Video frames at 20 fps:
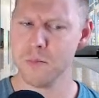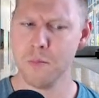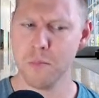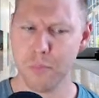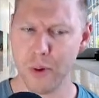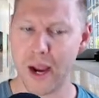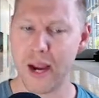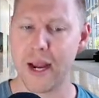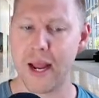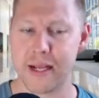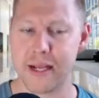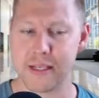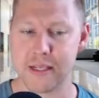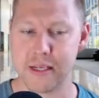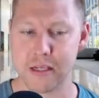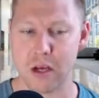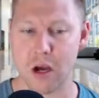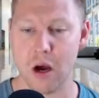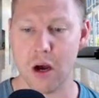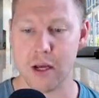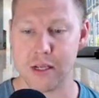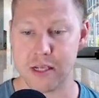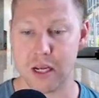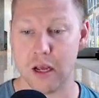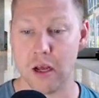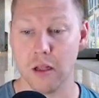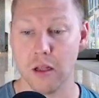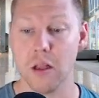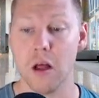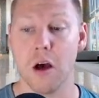Binance is causing
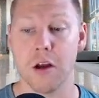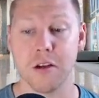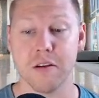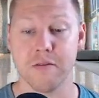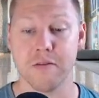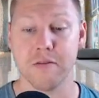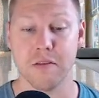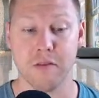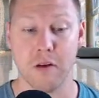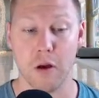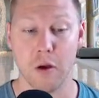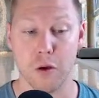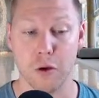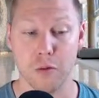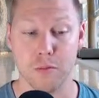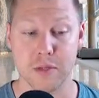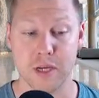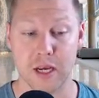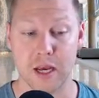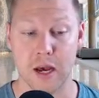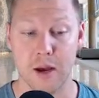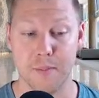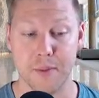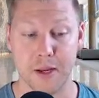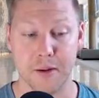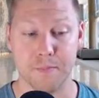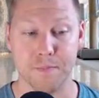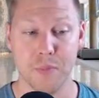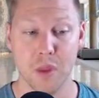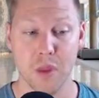a lot of the volume to come
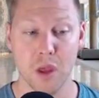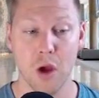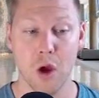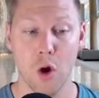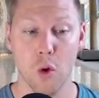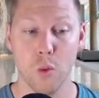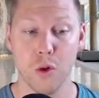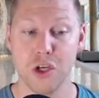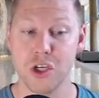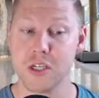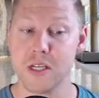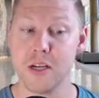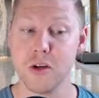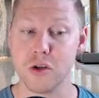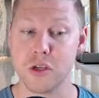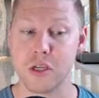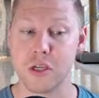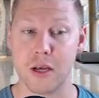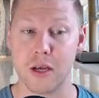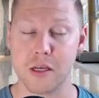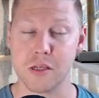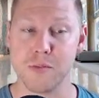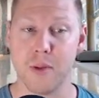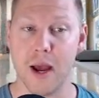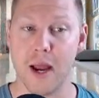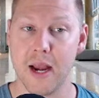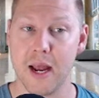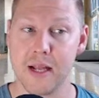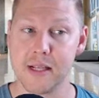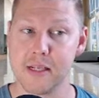in, which is interesting because
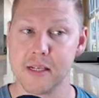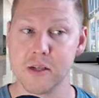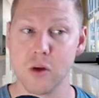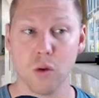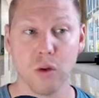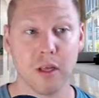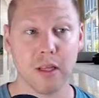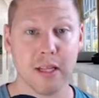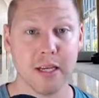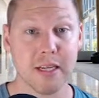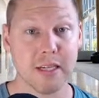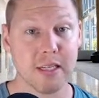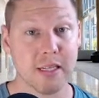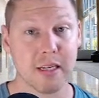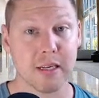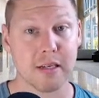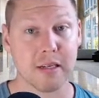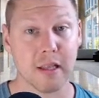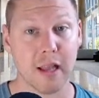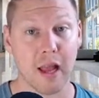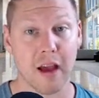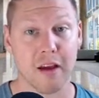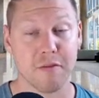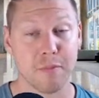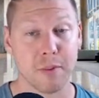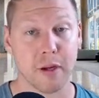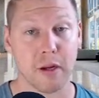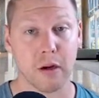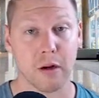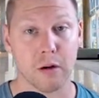Binance has only listed
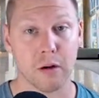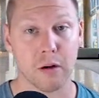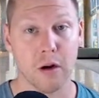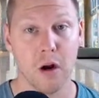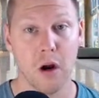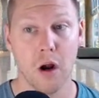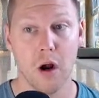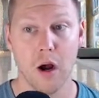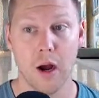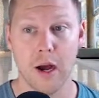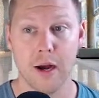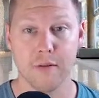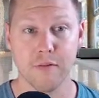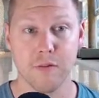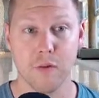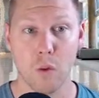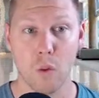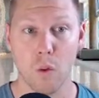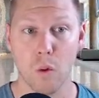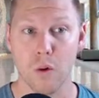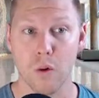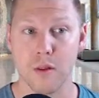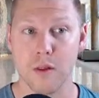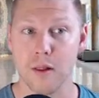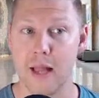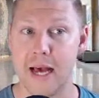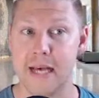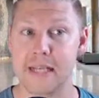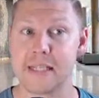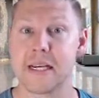Livepeer for the
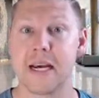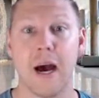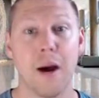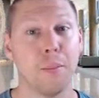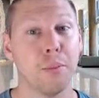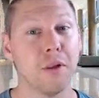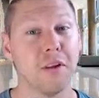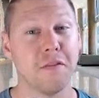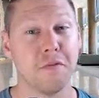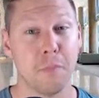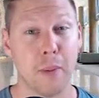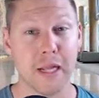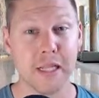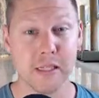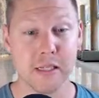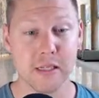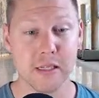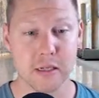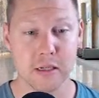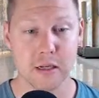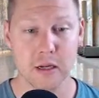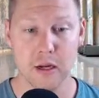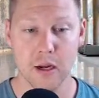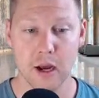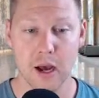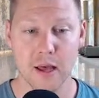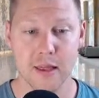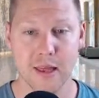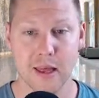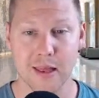last couple of months.
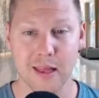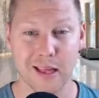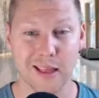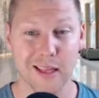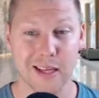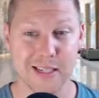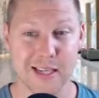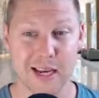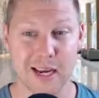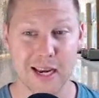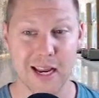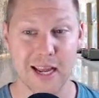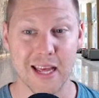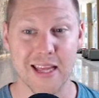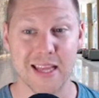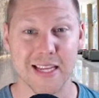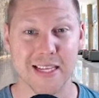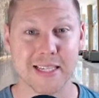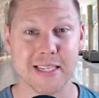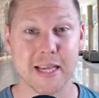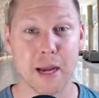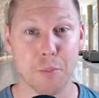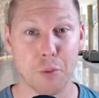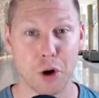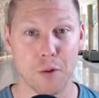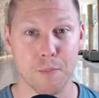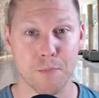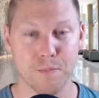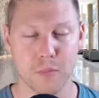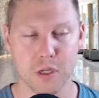I think they listed it in the
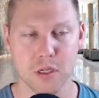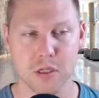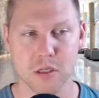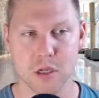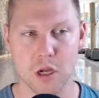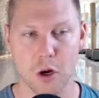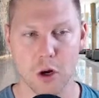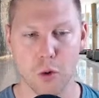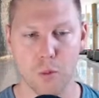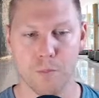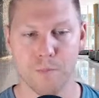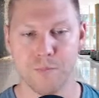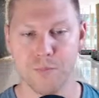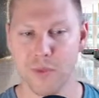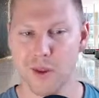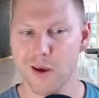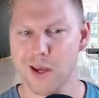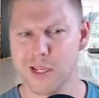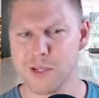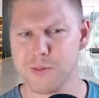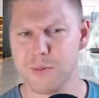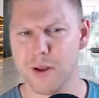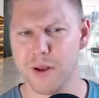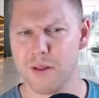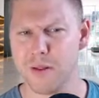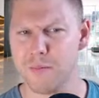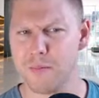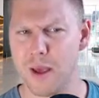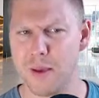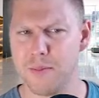summer. So it's
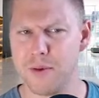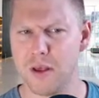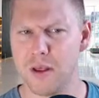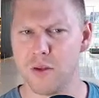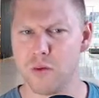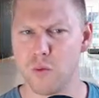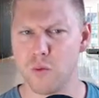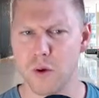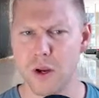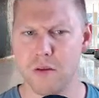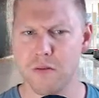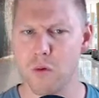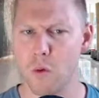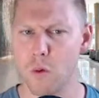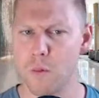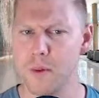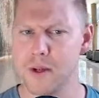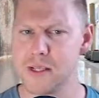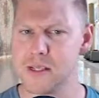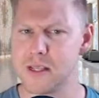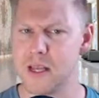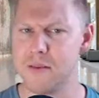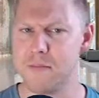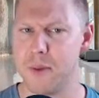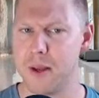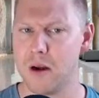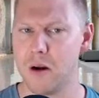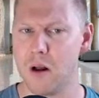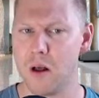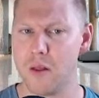been maybe 3-4 months they've
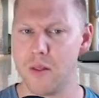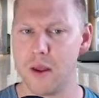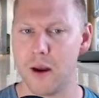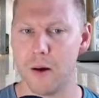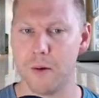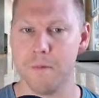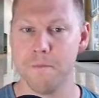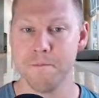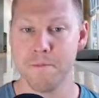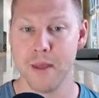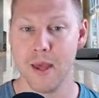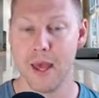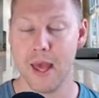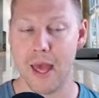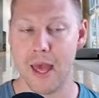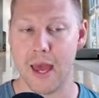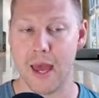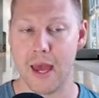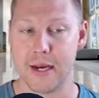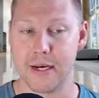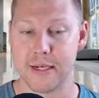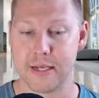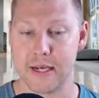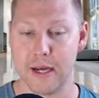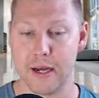been on there, and